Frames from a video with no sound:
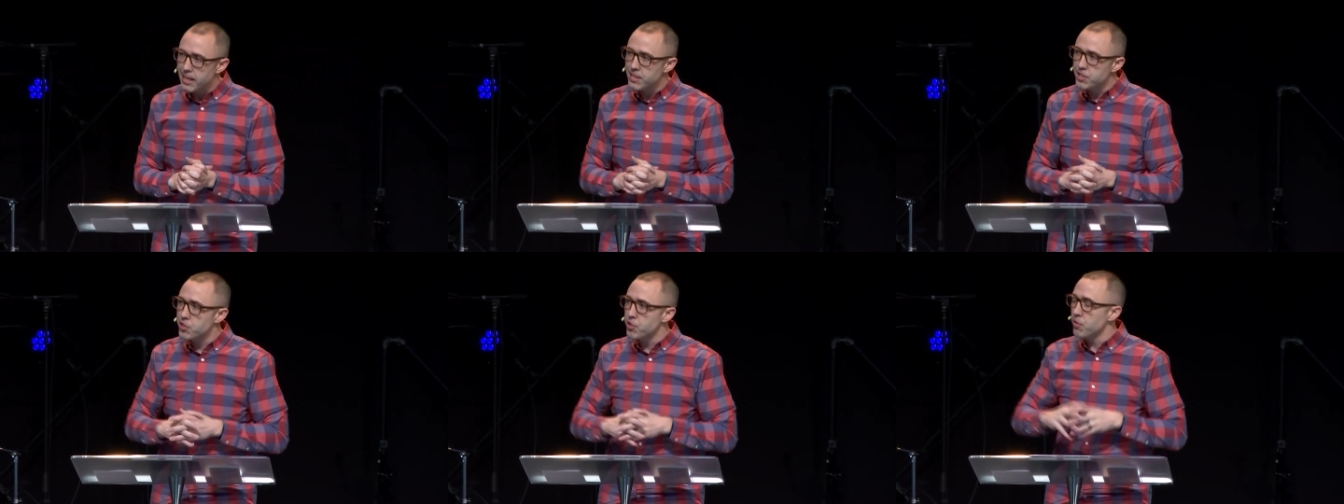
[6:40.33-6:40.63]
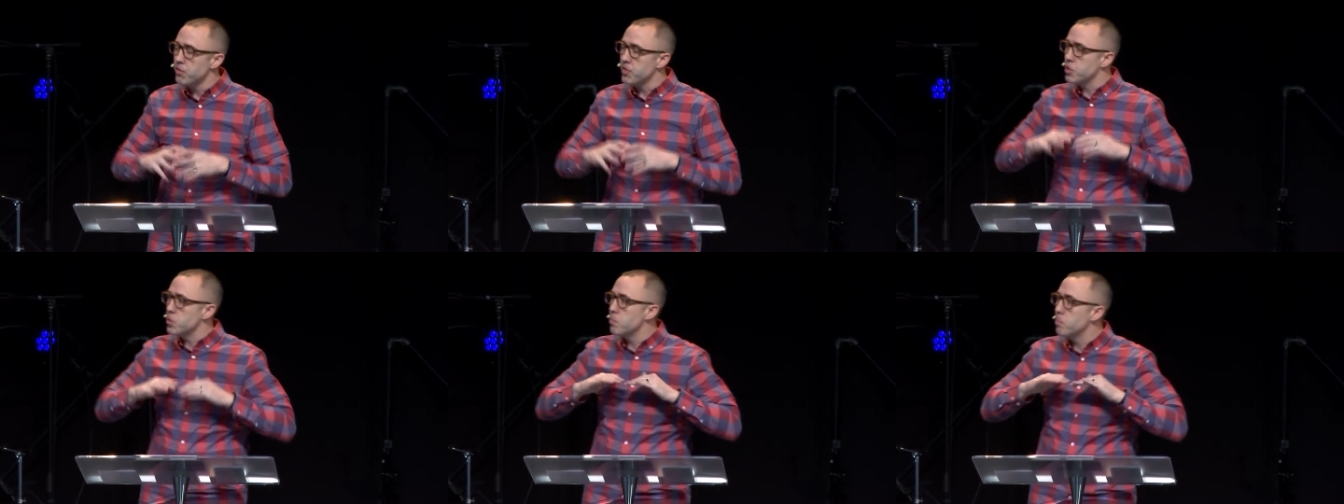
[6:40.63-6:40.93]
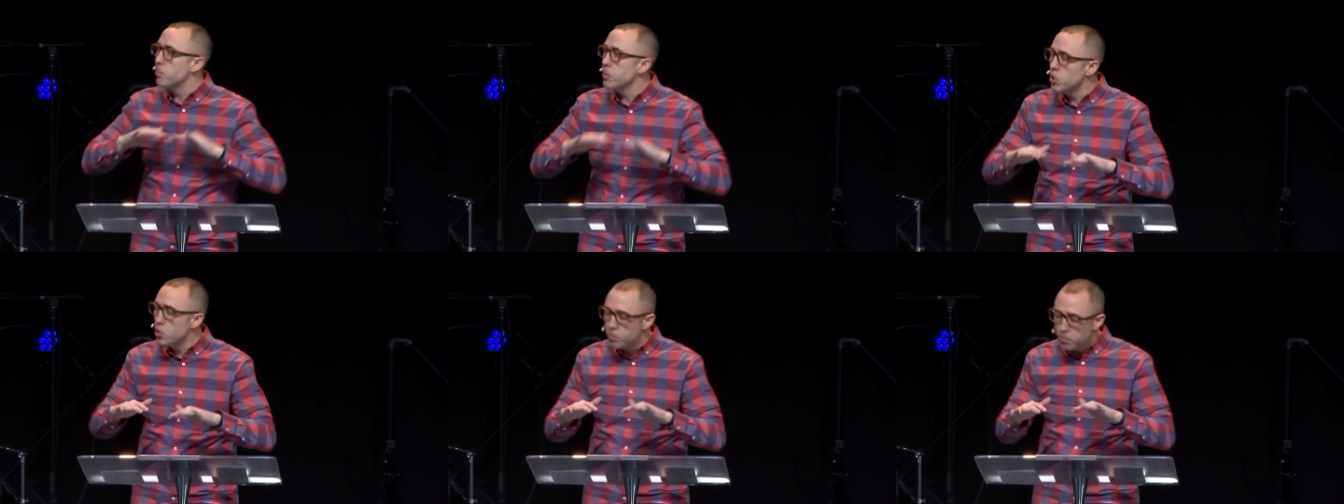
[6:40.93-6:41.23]
And so this
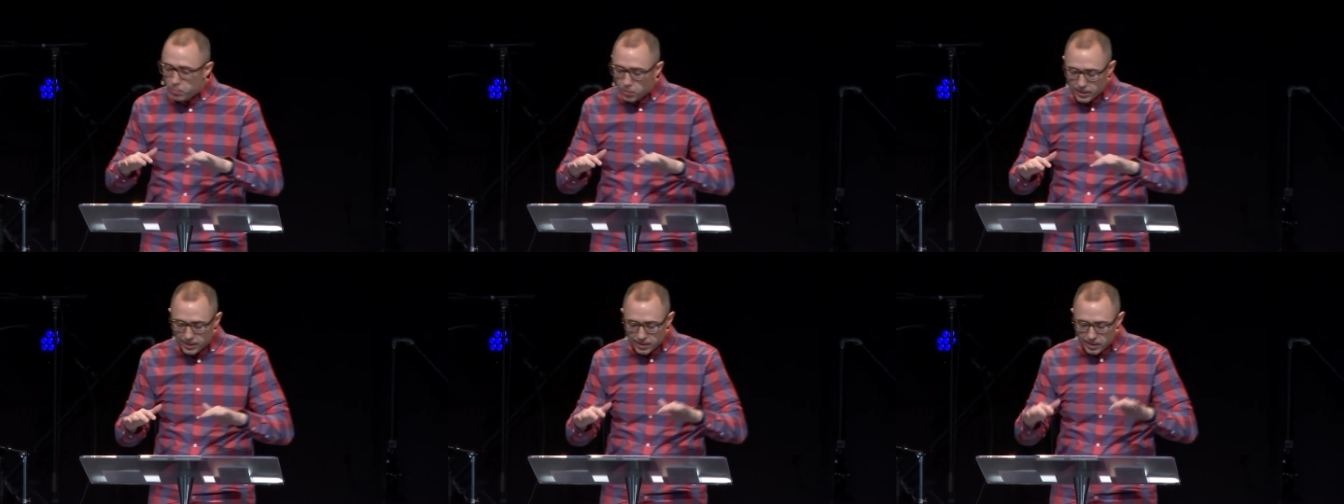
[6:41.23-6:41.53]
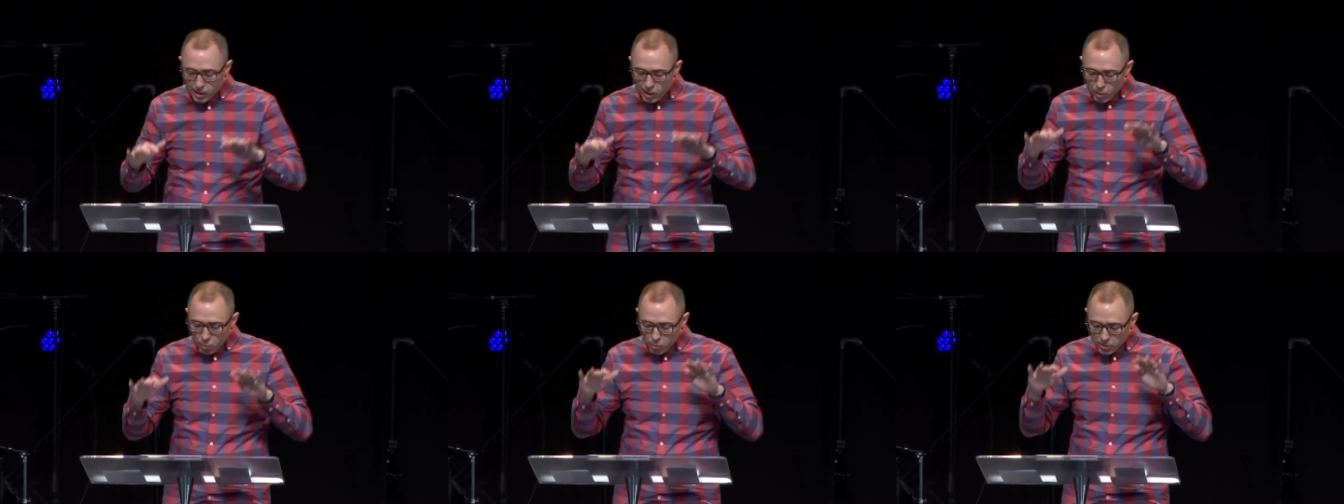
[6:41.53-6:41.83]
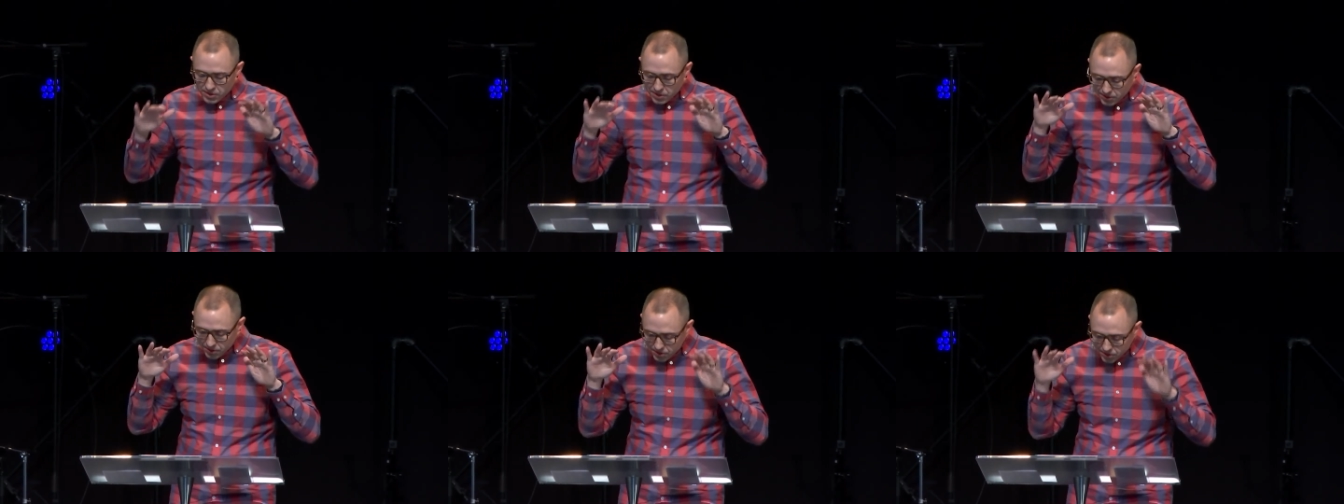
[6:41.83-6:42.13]
blueprint
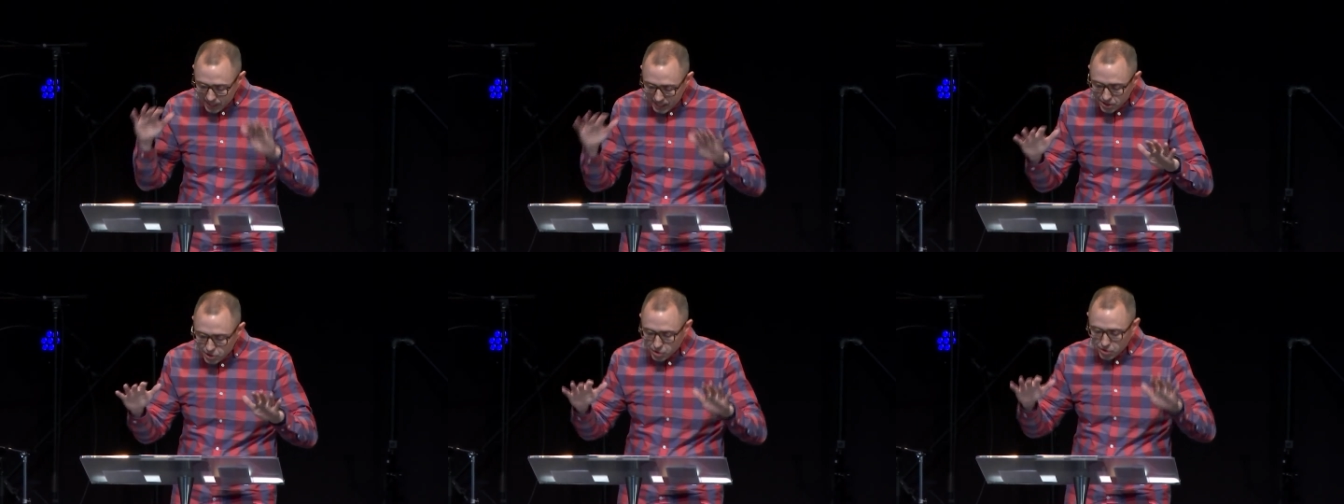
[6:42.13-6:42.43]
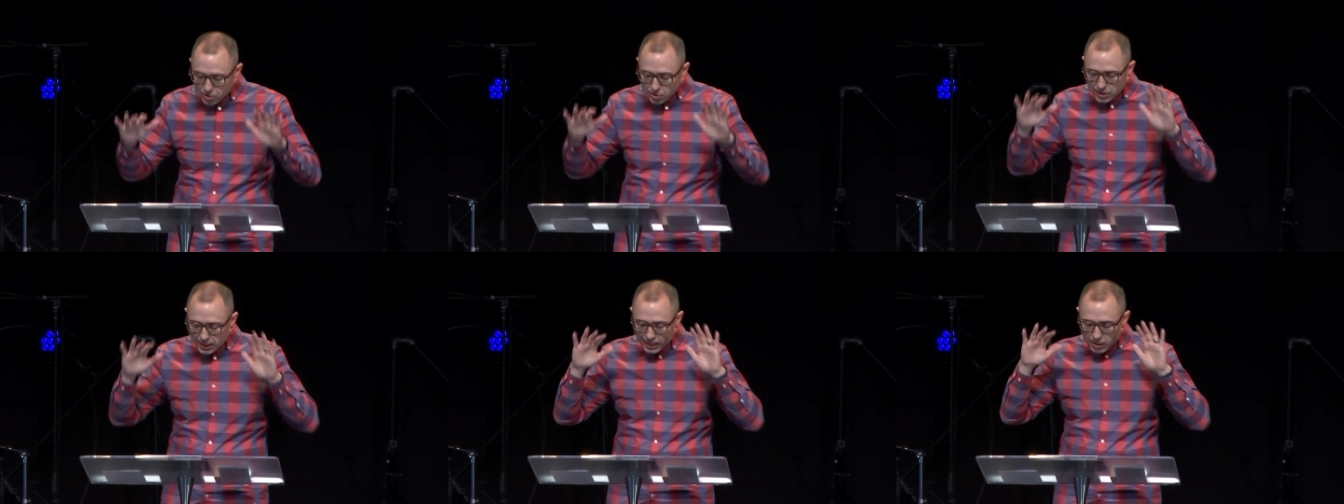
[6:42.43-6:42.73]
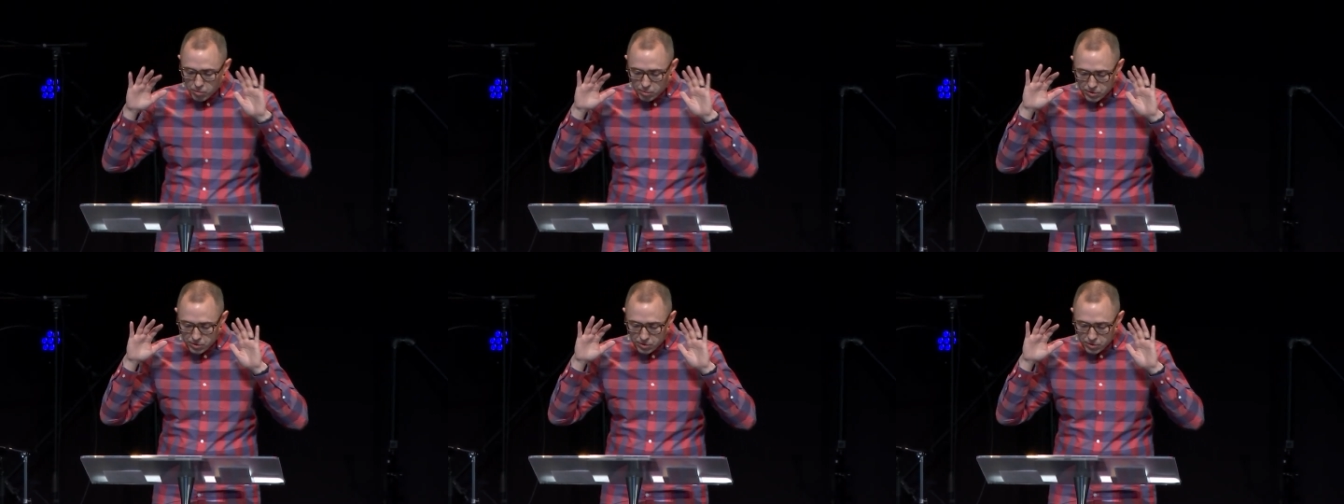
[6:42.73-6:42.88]
was essential and it